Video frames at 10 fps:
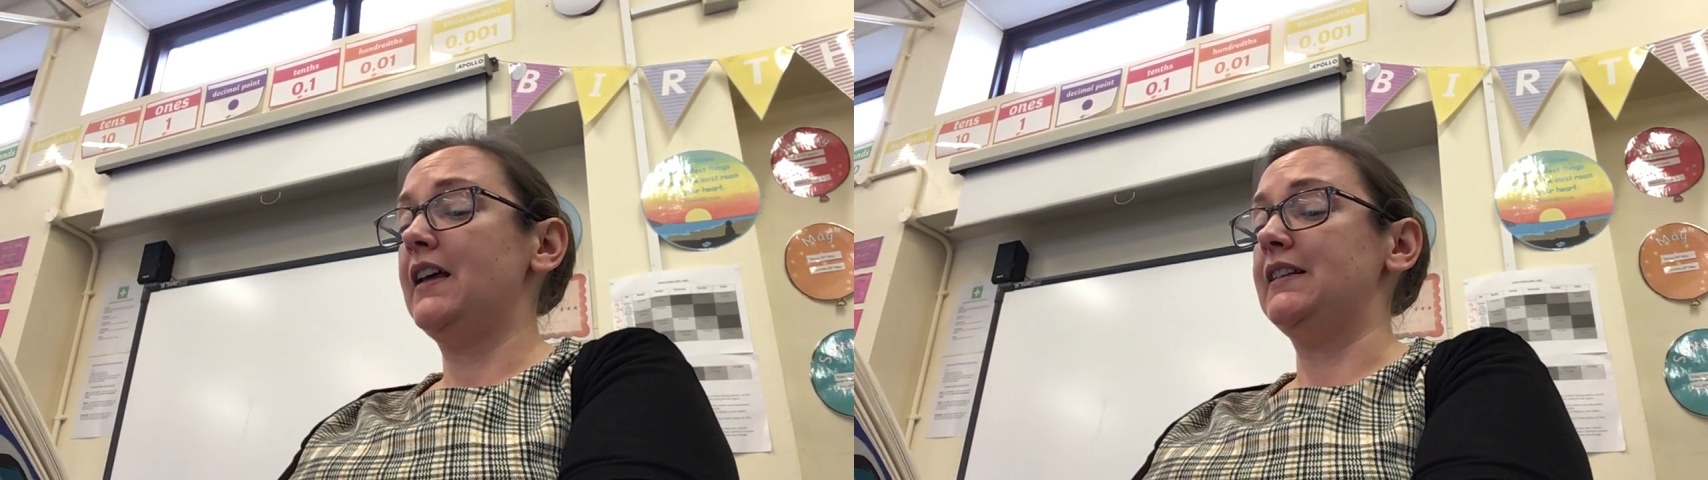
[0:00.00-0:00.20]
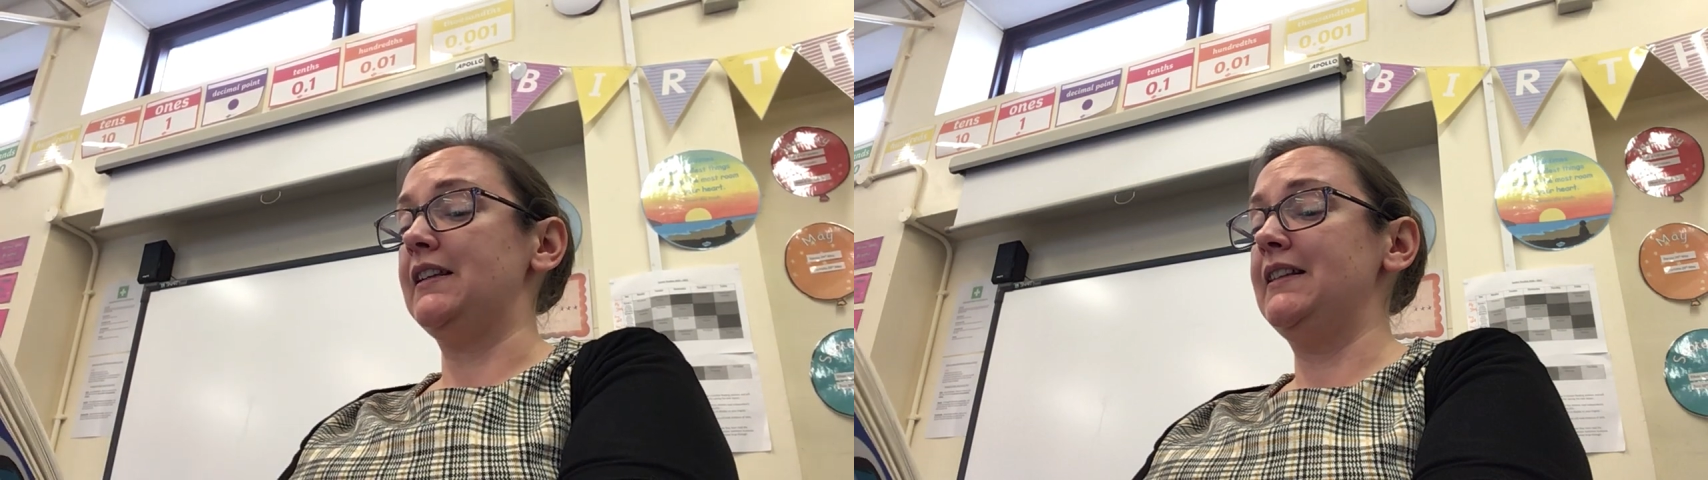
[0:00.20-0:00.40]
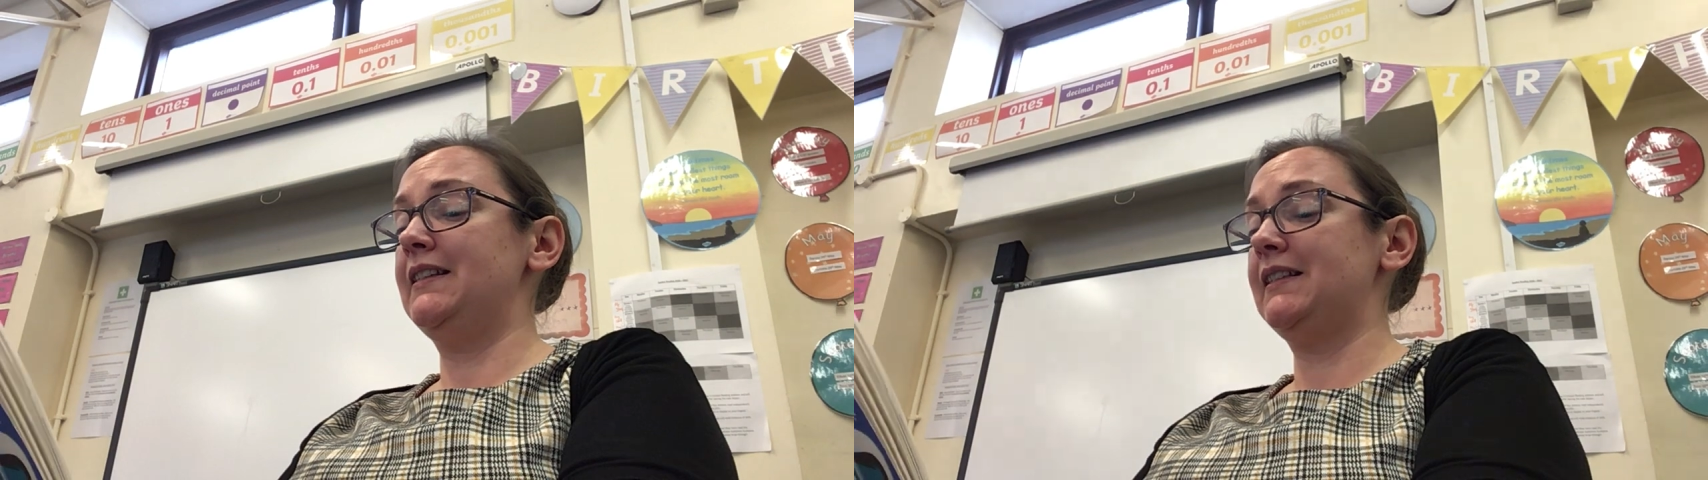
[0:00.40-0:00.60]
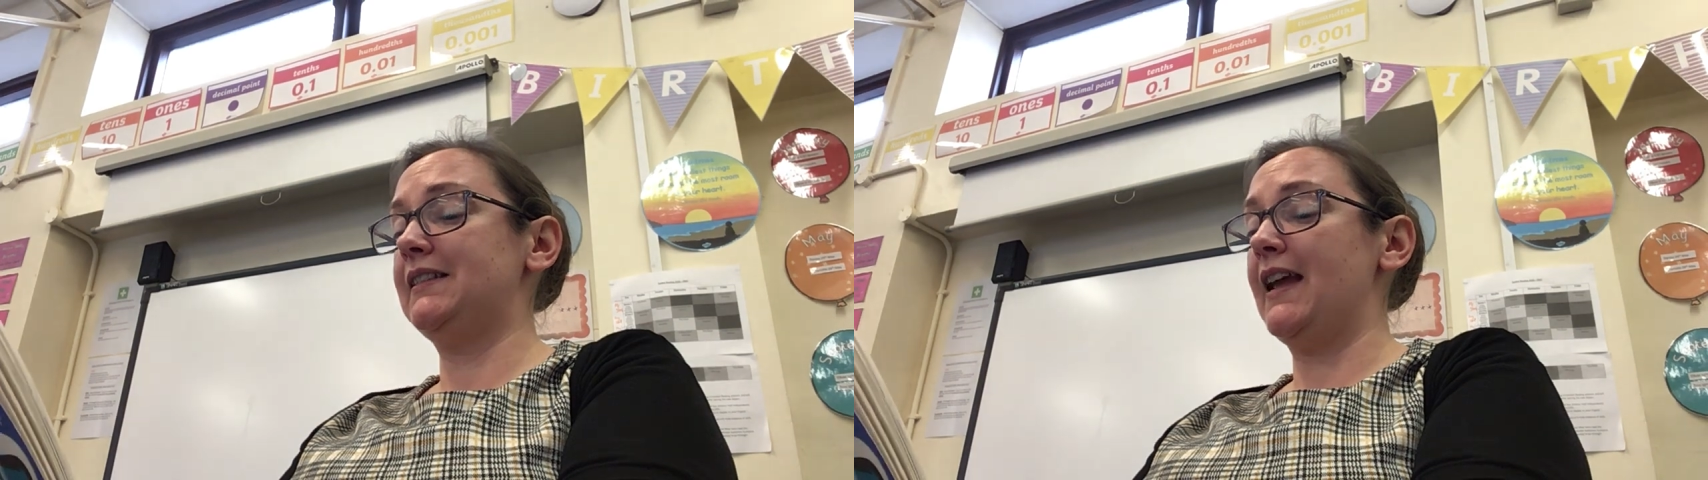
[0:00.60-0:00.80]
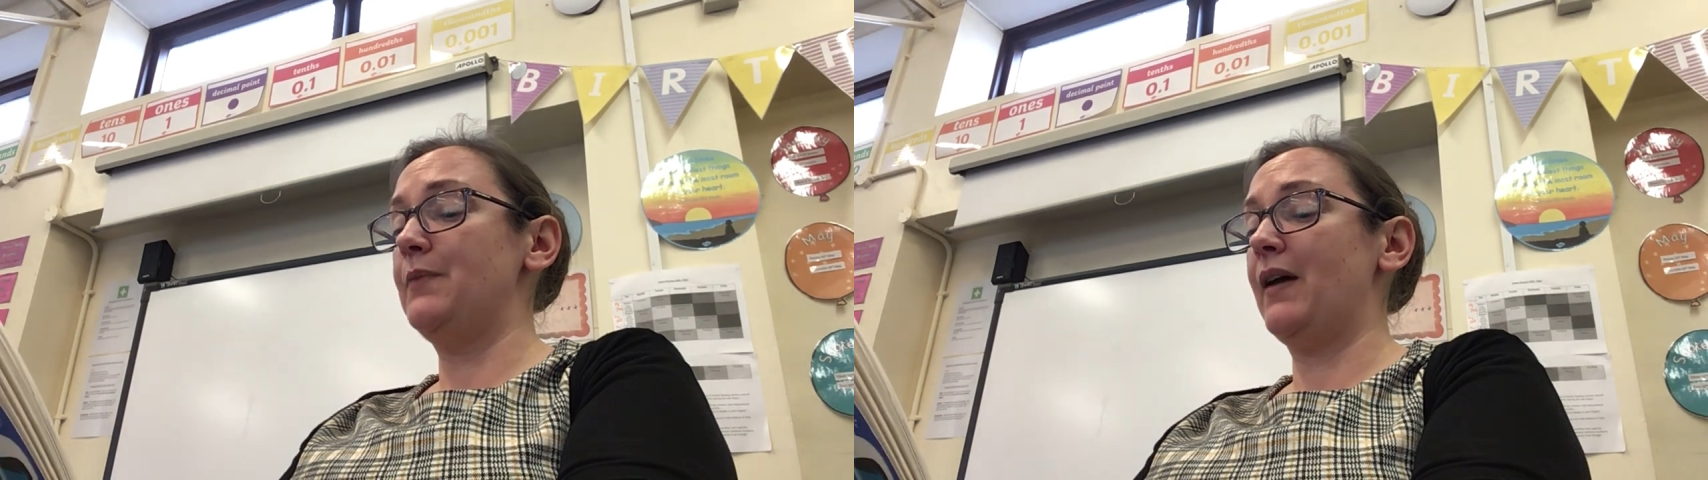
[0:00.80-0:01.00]
need to
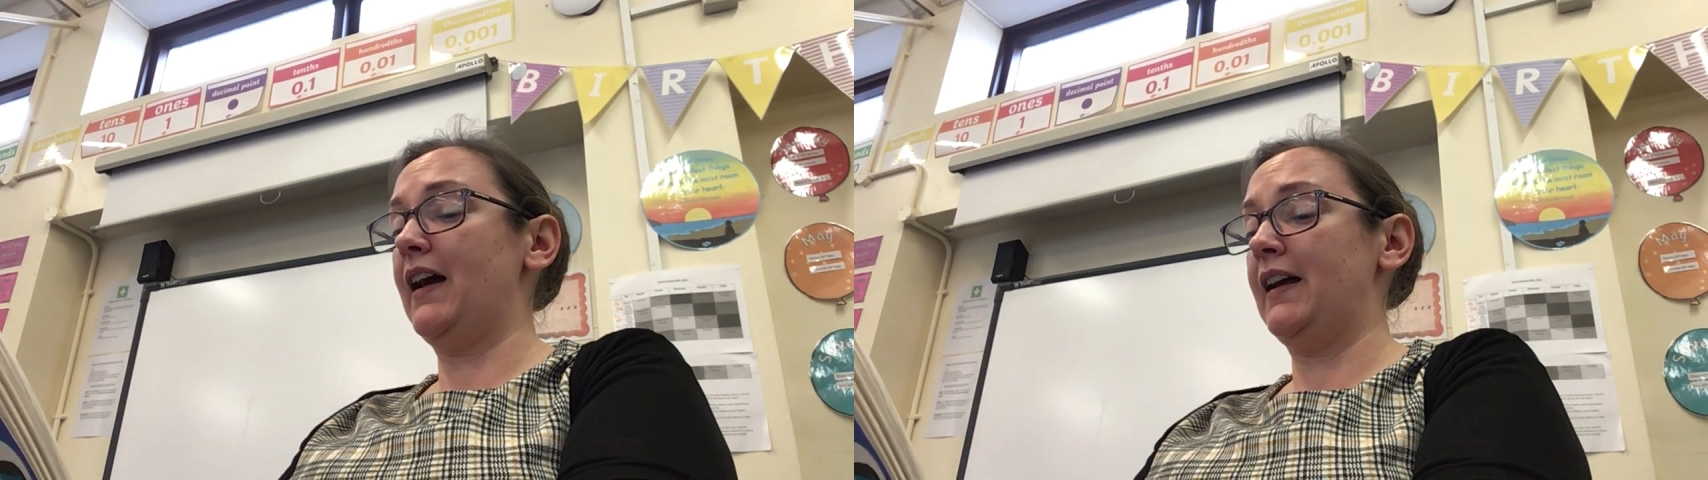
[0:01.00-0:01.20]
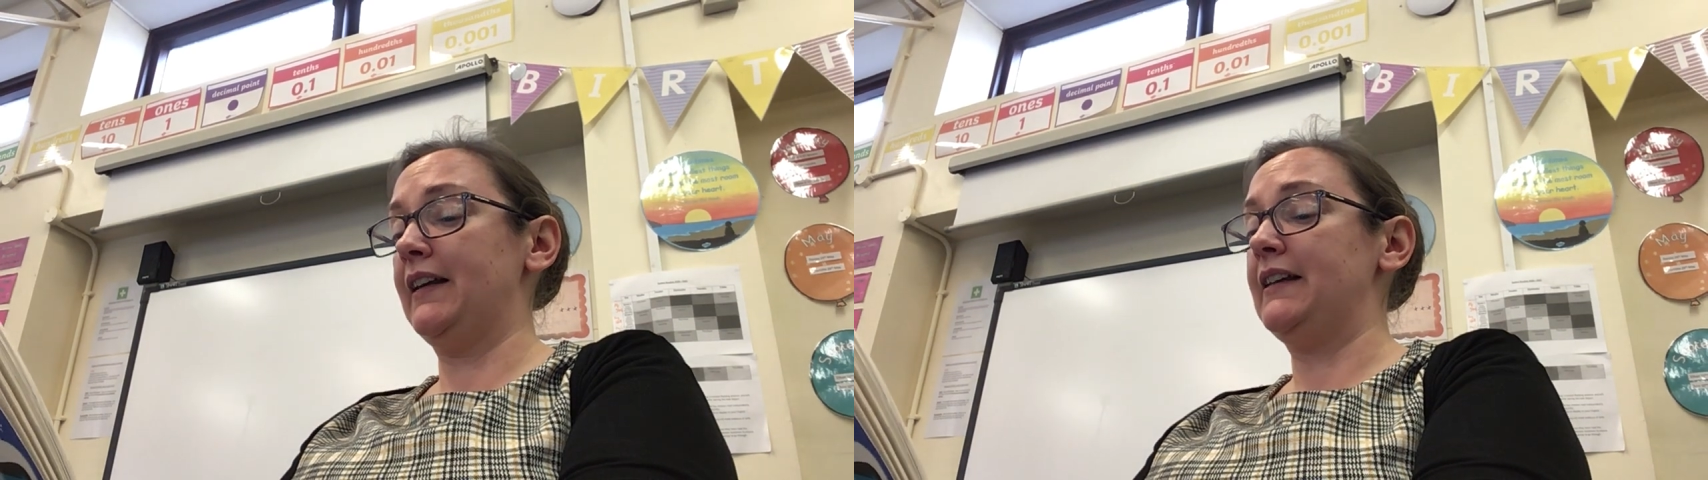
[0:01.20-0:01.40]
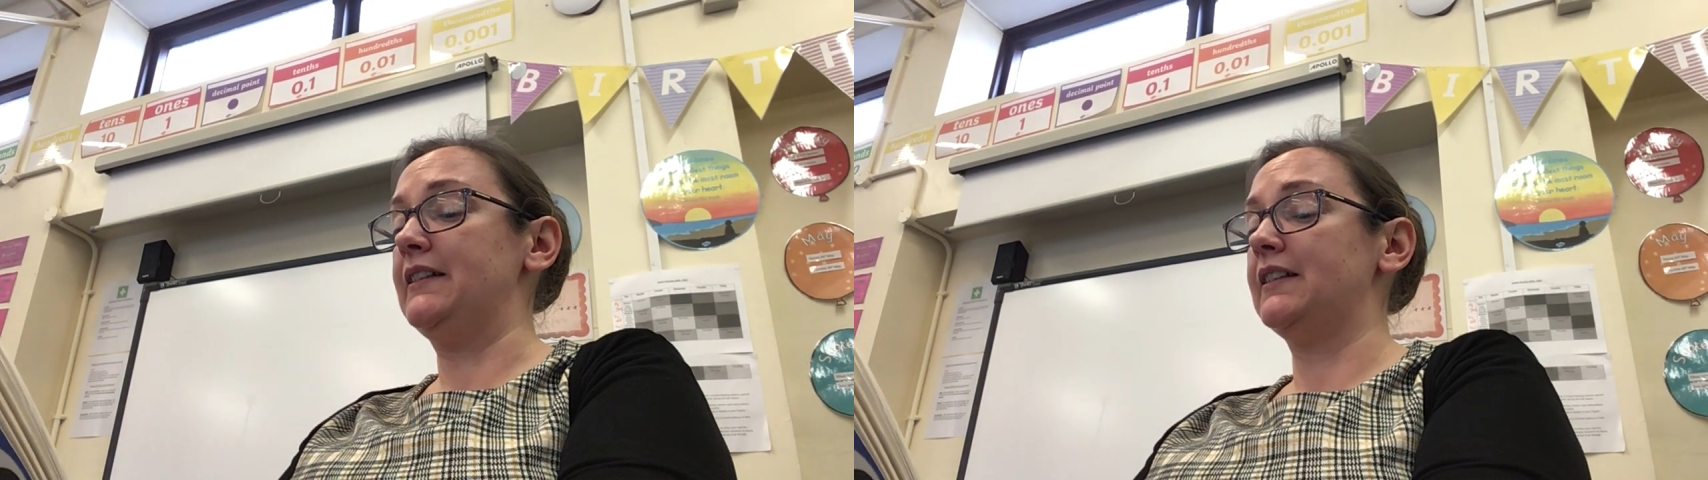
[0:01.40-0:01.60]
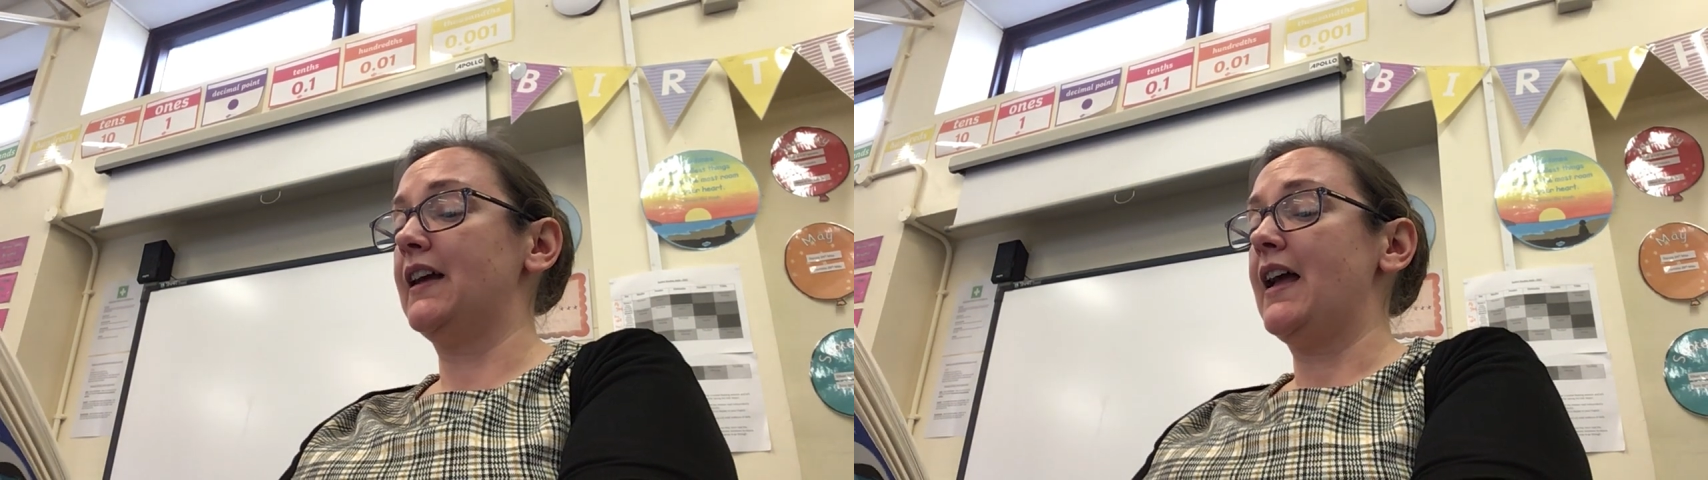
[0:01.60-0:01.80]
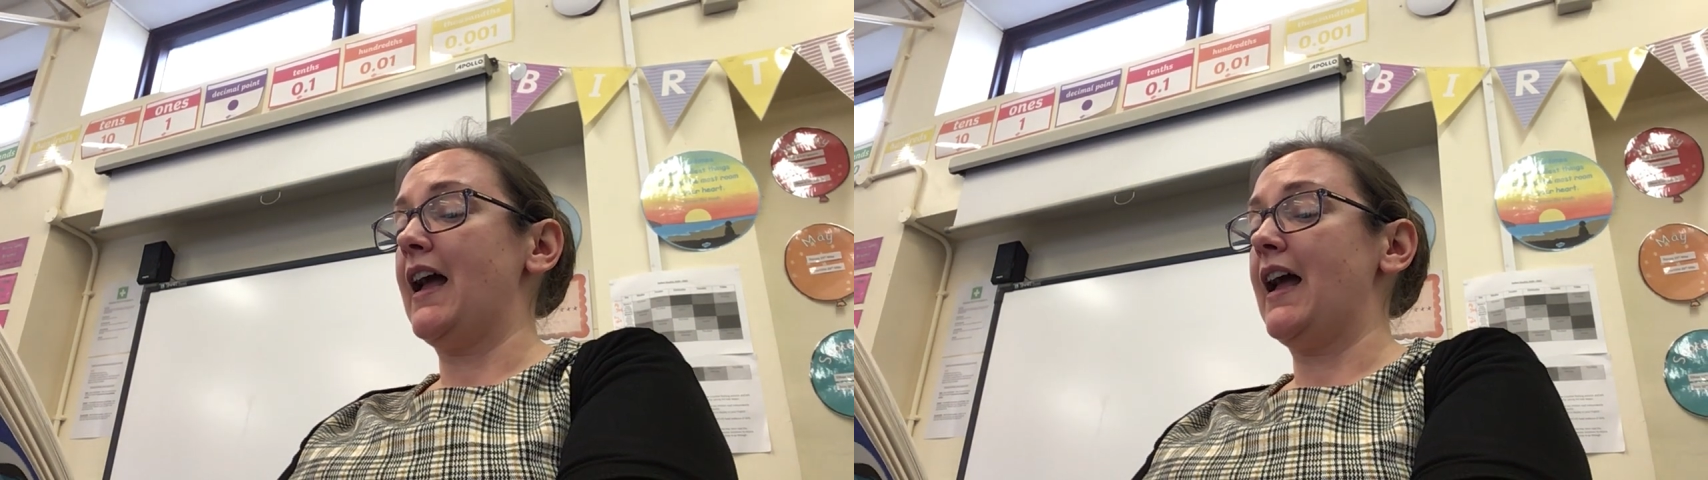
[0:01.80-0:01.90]
stay behind.